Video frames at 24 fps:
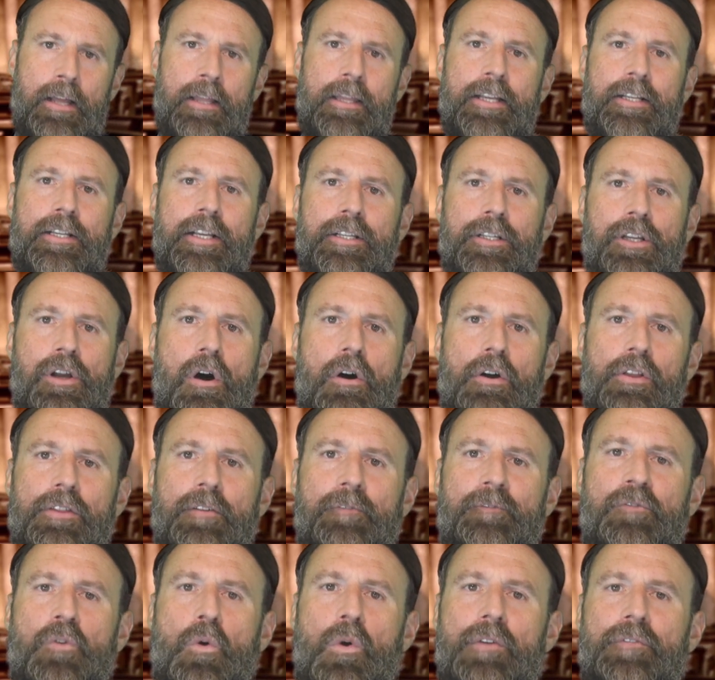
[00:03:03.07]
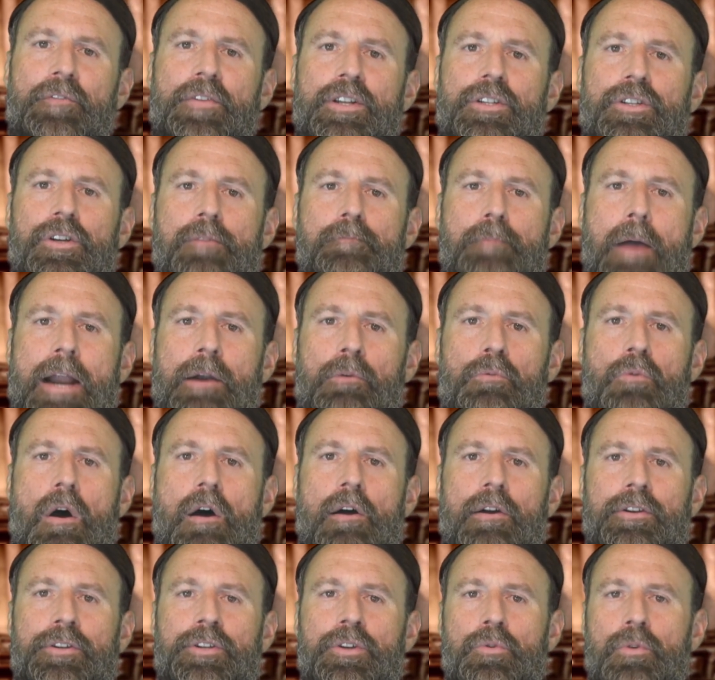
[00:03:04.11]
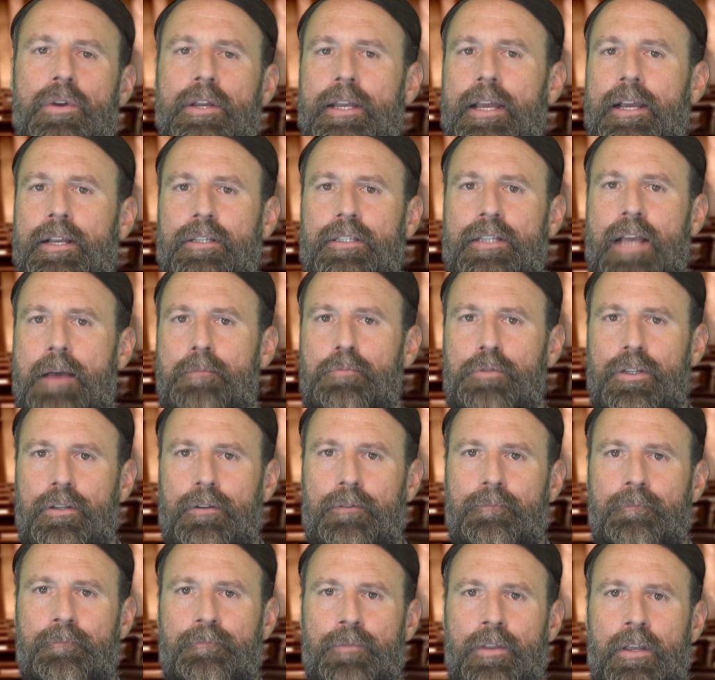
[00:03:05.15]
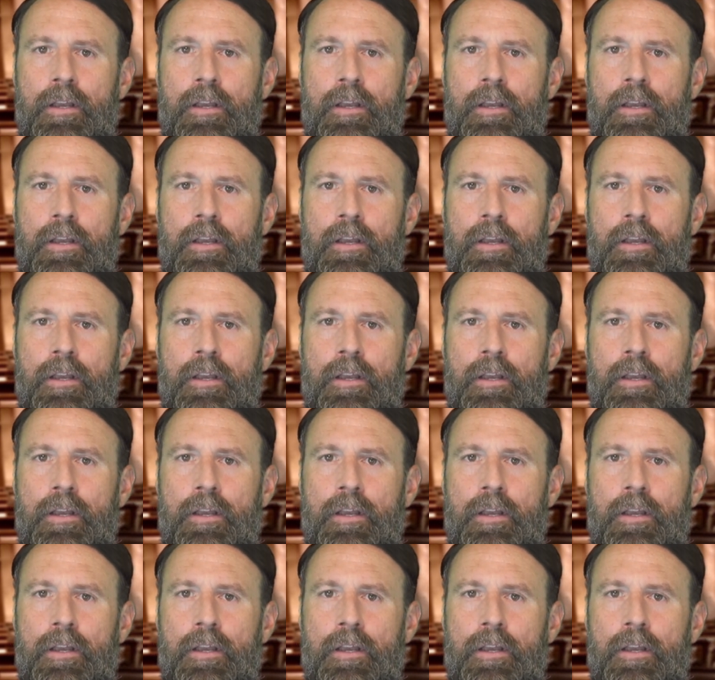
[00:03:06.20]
This is called the forfeiture by wrongdoing exception.